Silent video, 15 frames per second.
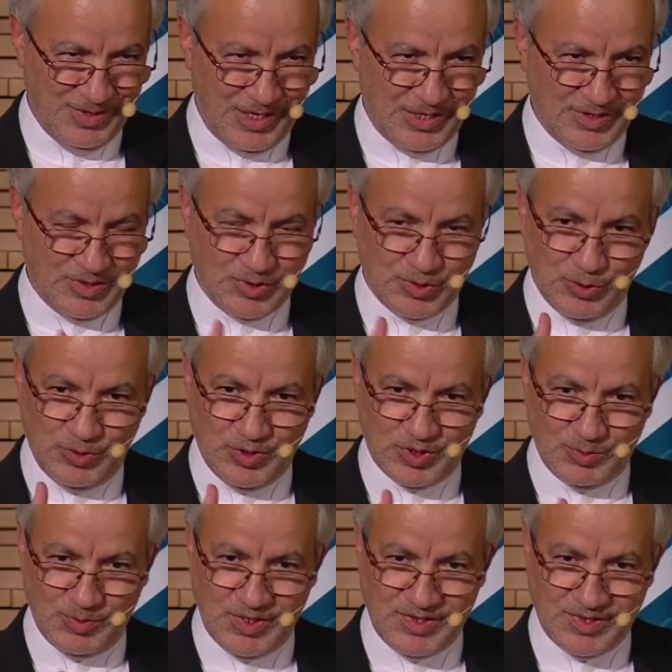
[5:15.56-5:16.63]
And so
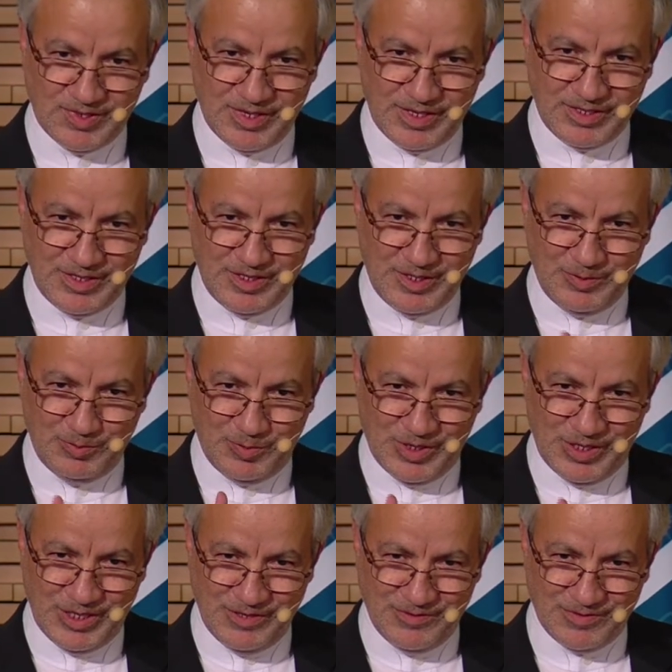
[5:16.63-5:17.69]
it means that he
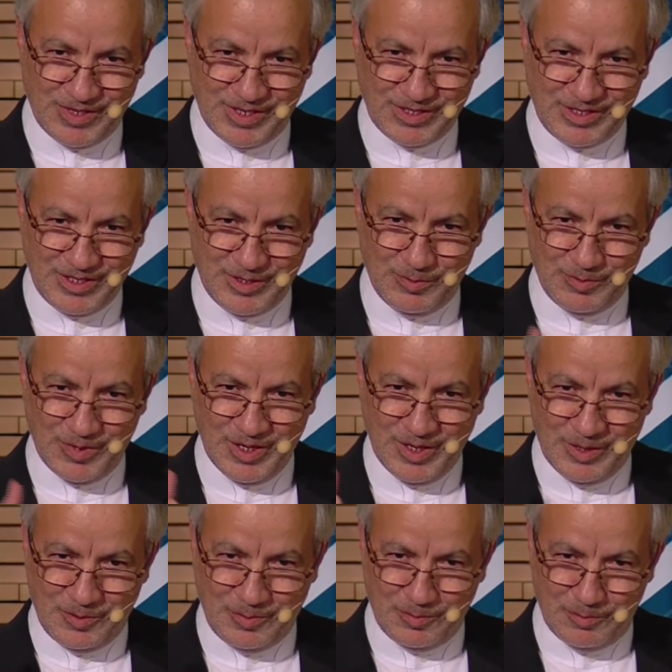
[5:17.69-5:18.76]
believes that the
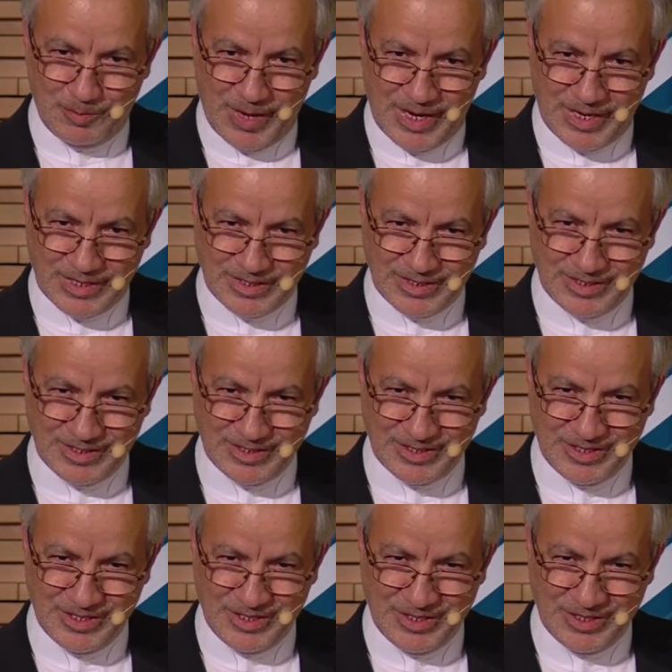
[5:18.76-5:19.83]
man
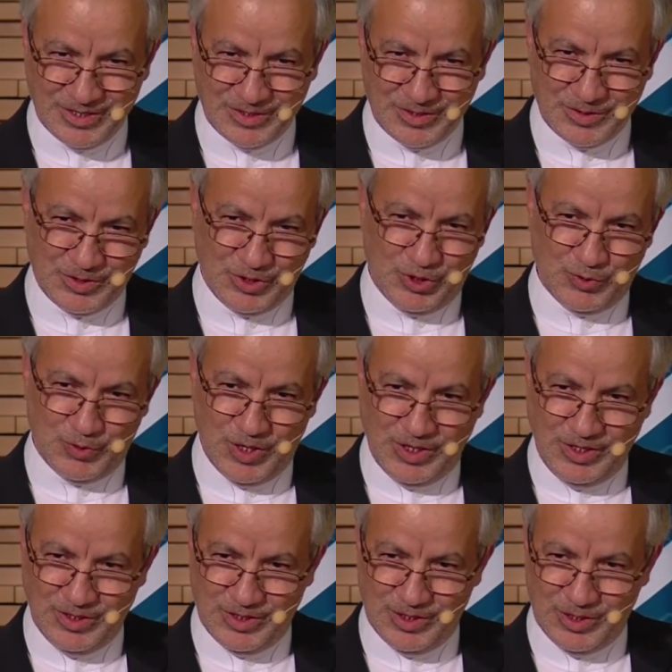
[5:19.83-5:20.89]

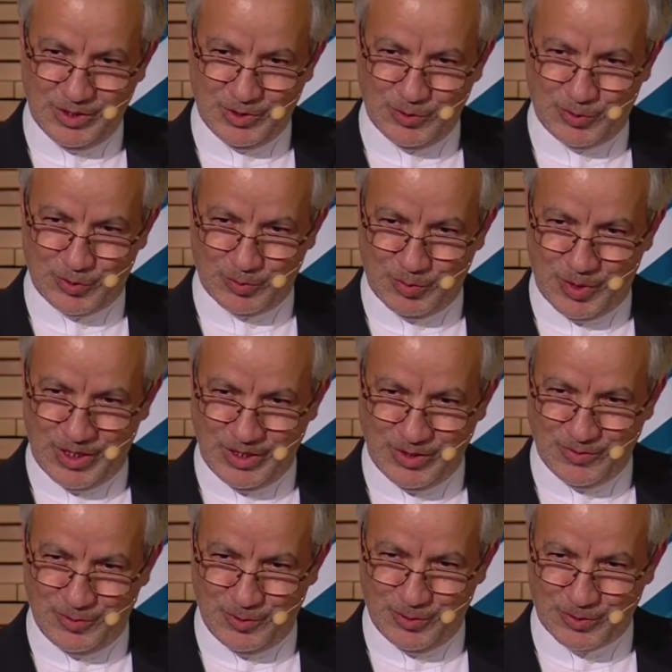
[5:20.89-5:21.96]
created or made
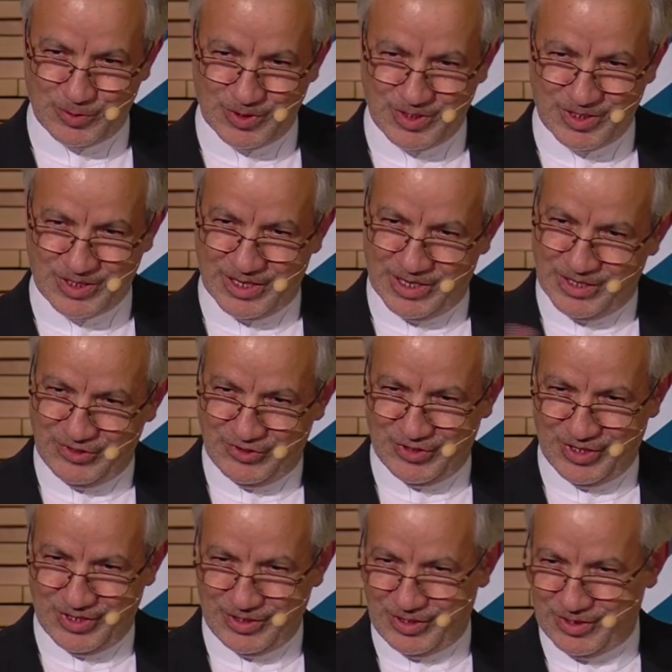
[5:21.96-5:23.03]
for
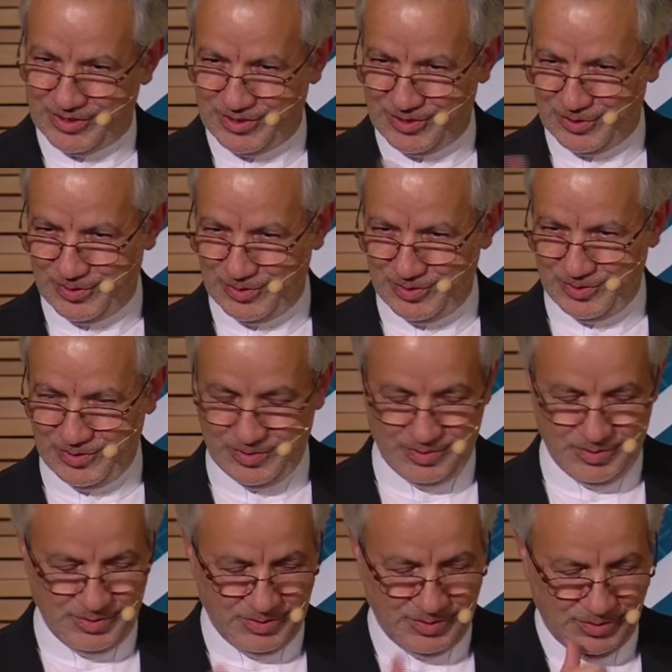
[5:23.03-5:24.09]
religion, not
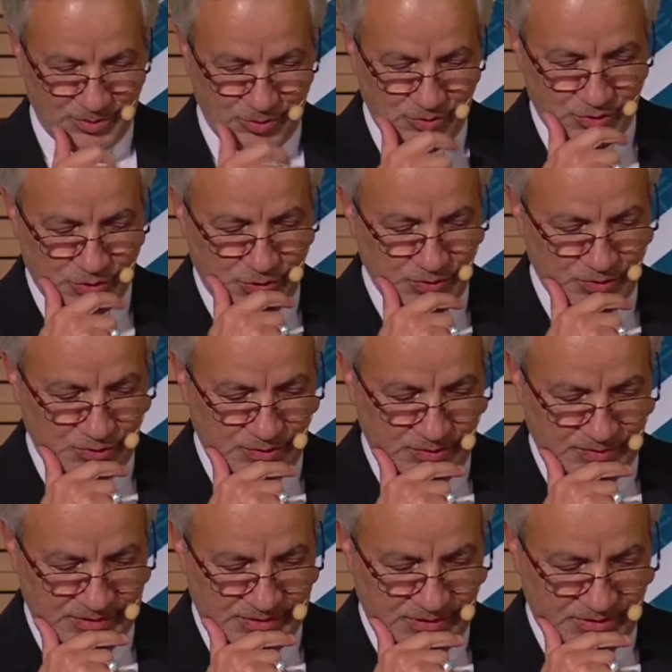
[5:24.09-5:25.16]
on the
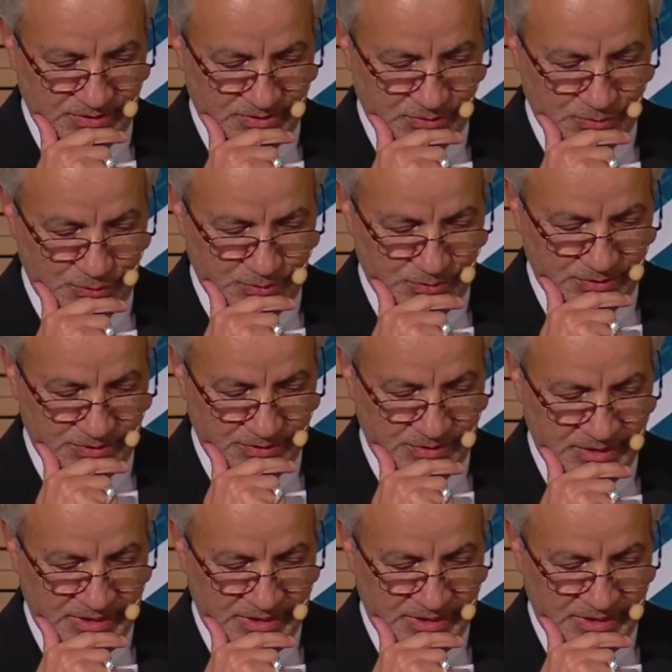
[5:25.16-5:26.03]
contrary, I thought.